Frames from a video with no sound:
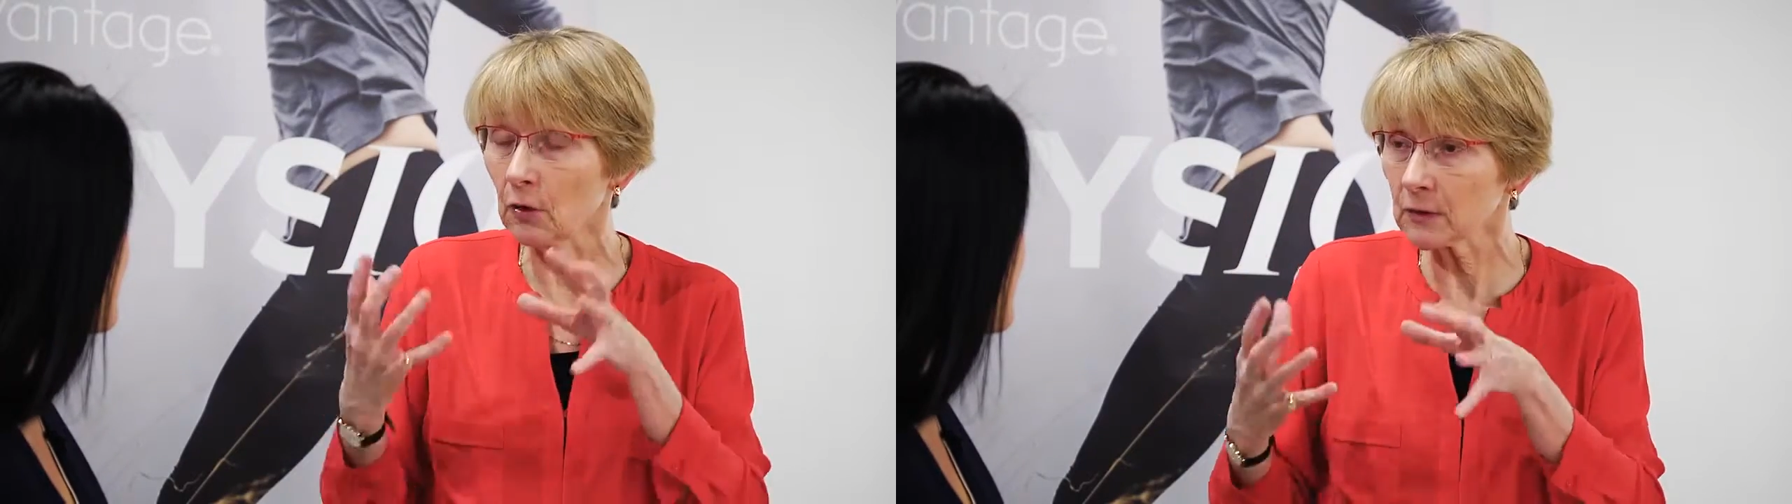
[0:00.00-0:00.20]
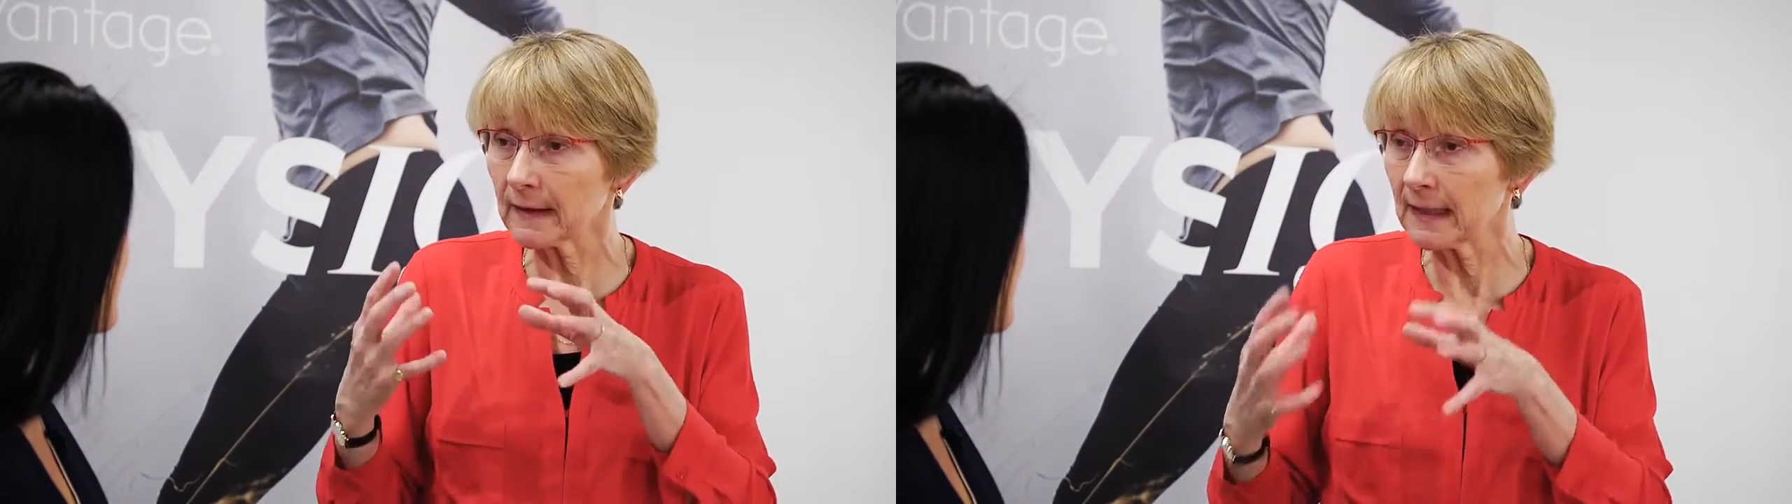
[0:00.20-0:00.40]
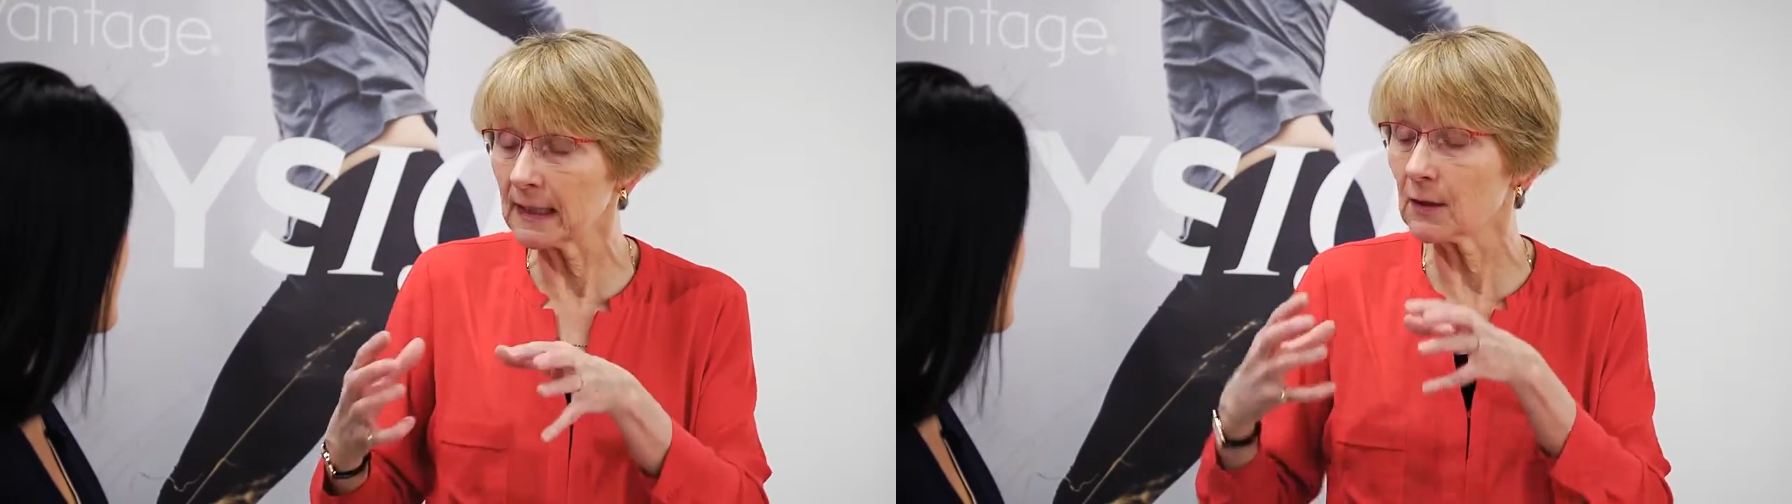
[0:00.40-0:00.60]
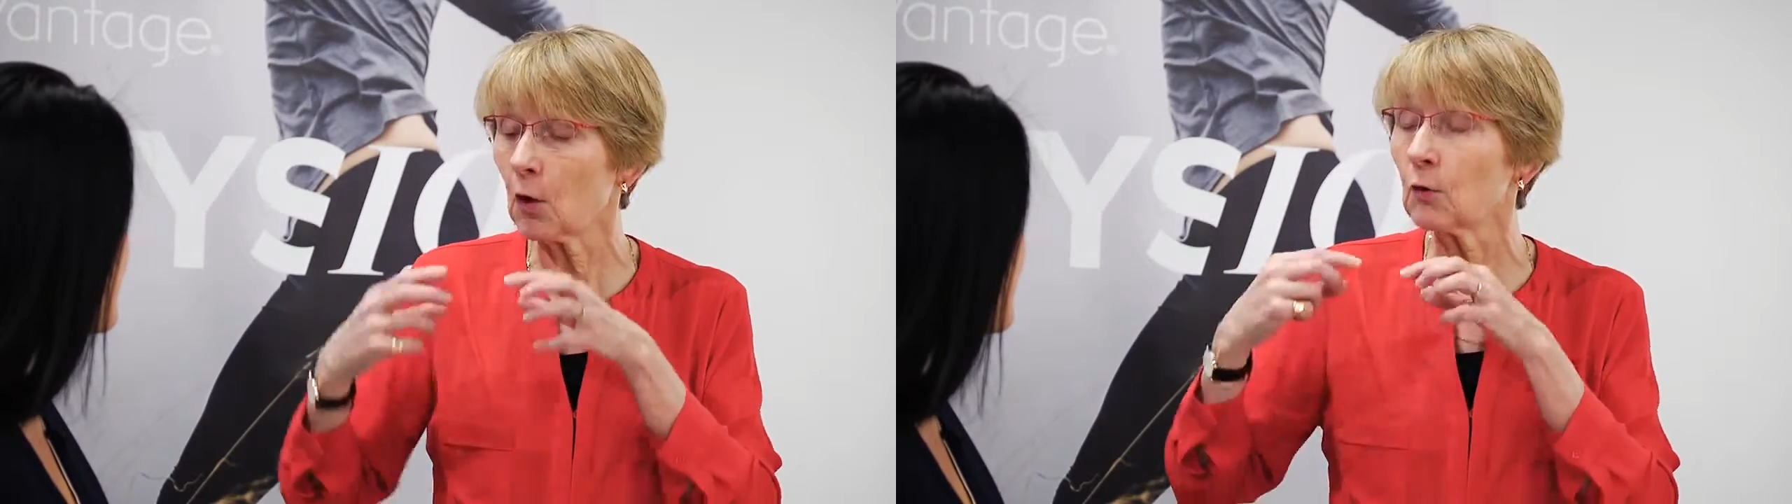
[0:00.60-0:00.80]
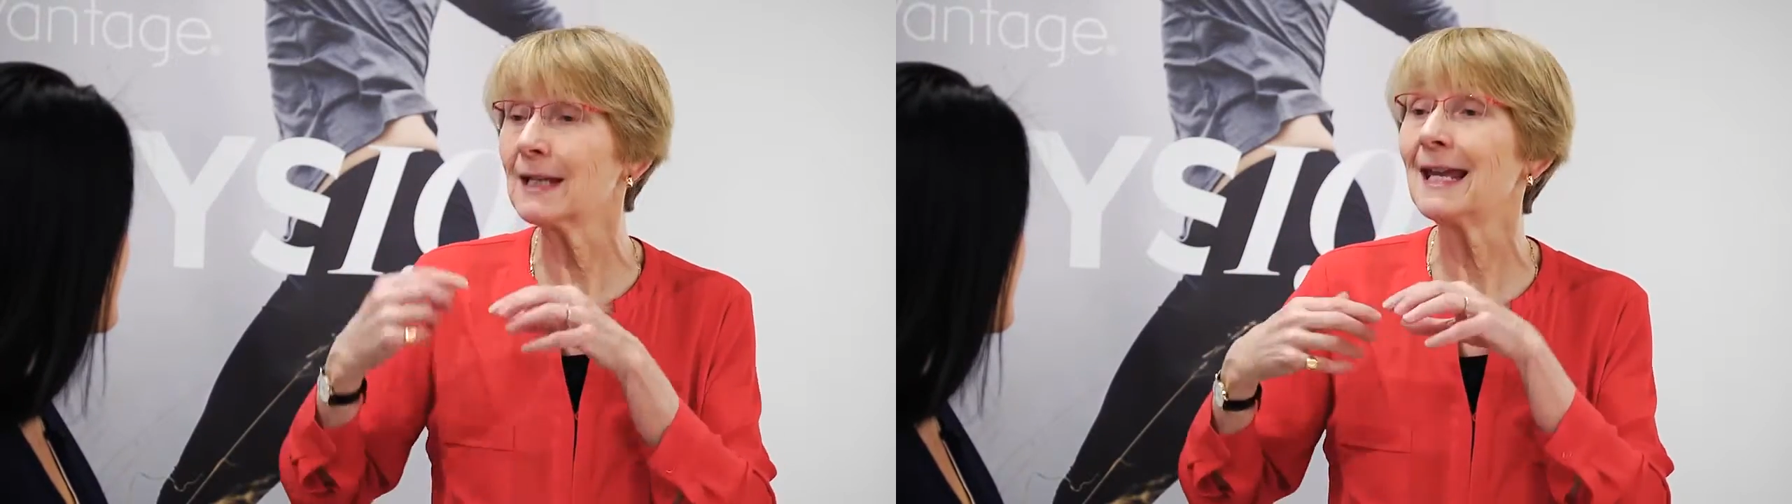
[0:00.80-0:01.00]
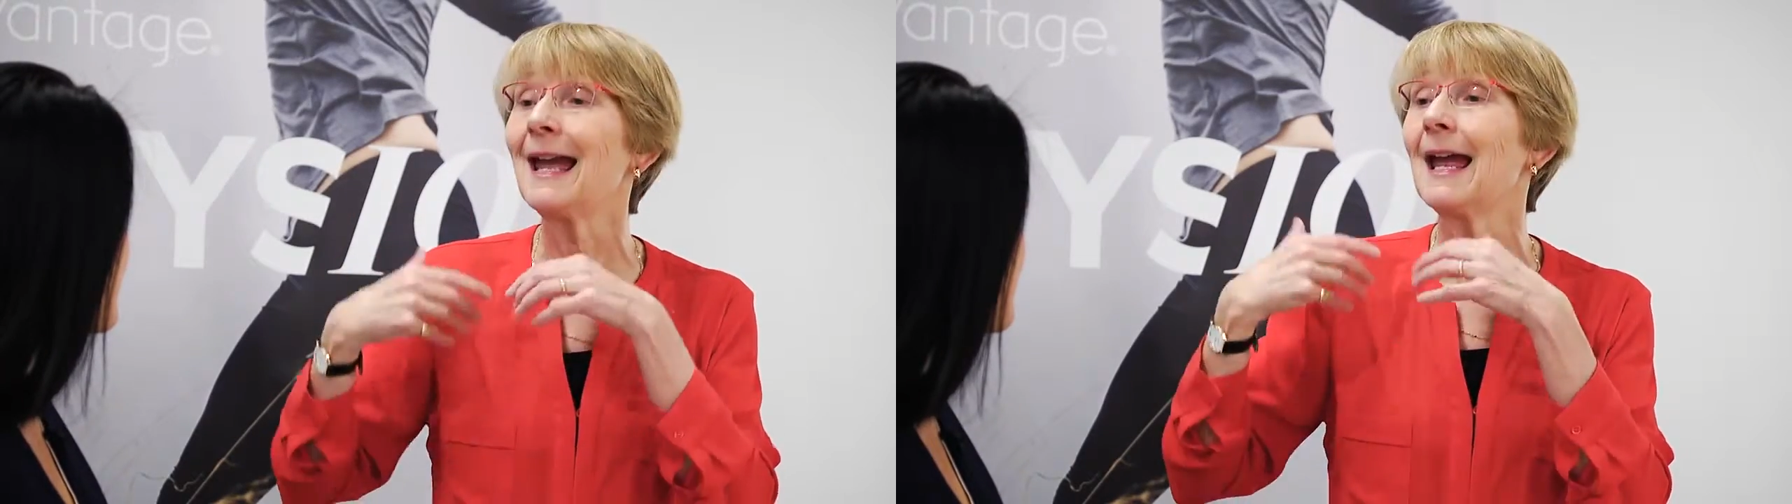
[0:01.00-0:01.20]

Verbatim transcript: Those things only